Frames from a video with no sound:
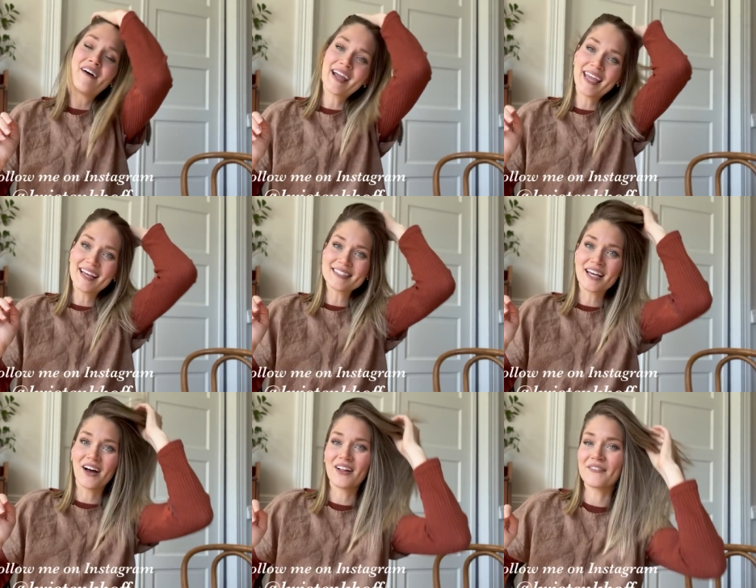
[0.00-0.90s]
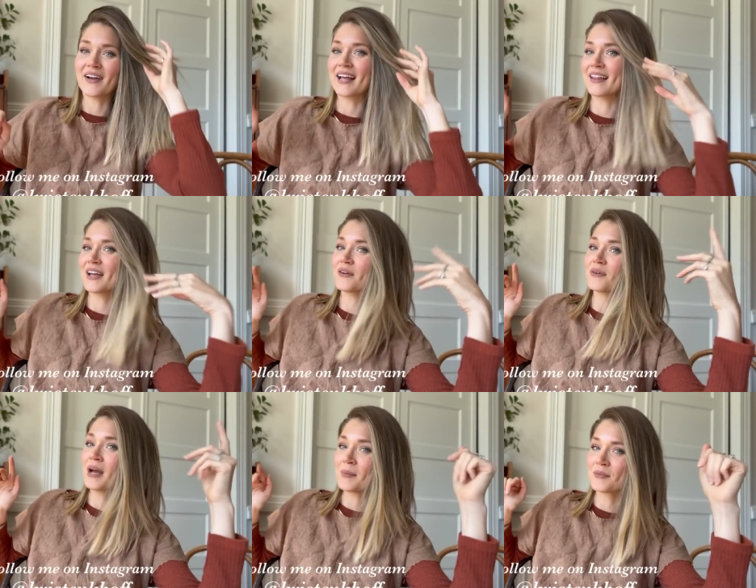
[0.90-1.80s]
I can't tell if I like
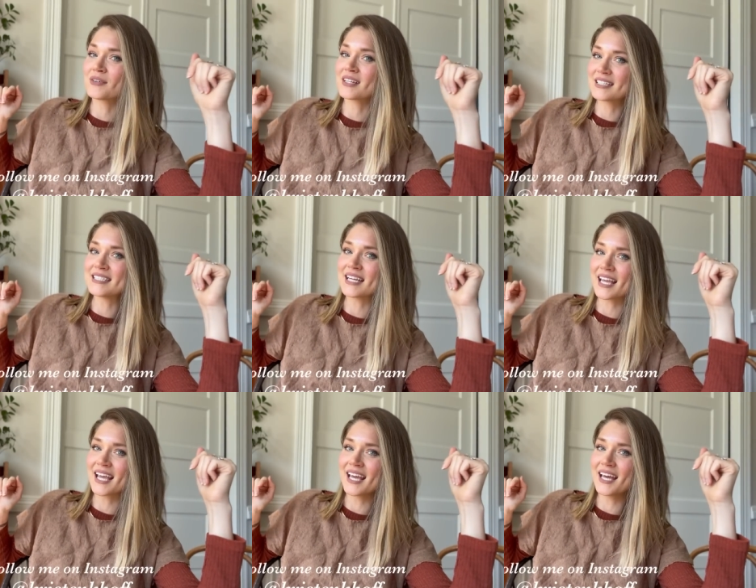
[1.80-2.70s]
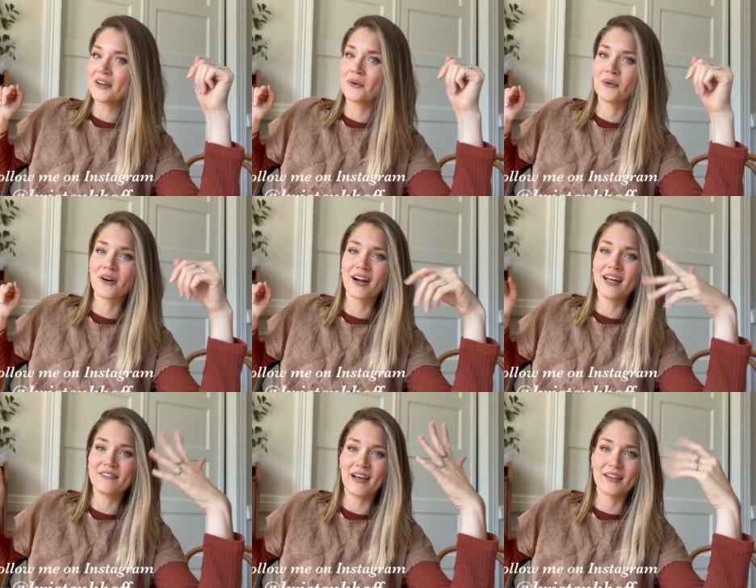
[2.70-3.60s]
am really digging it or
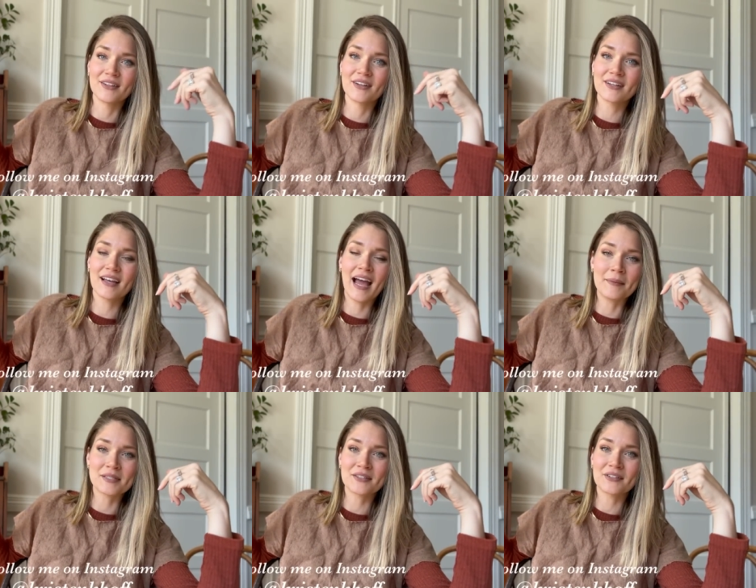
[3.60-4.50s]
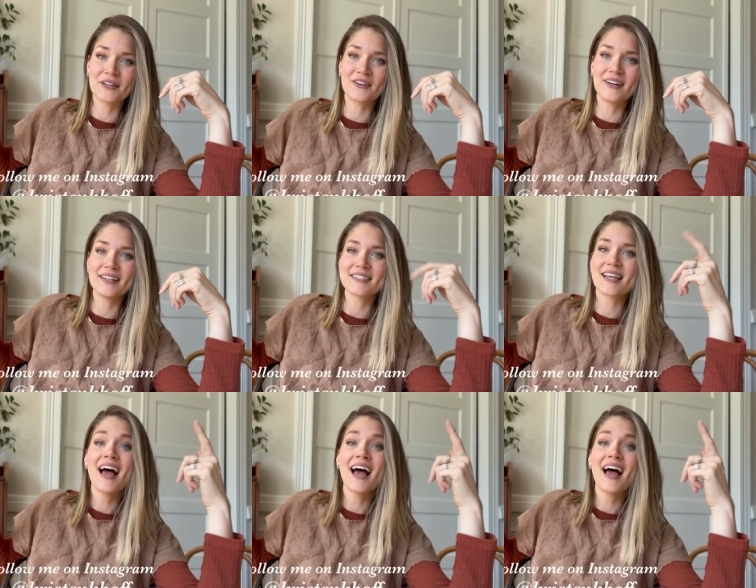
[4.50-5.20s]
if I look absolutely horrendous.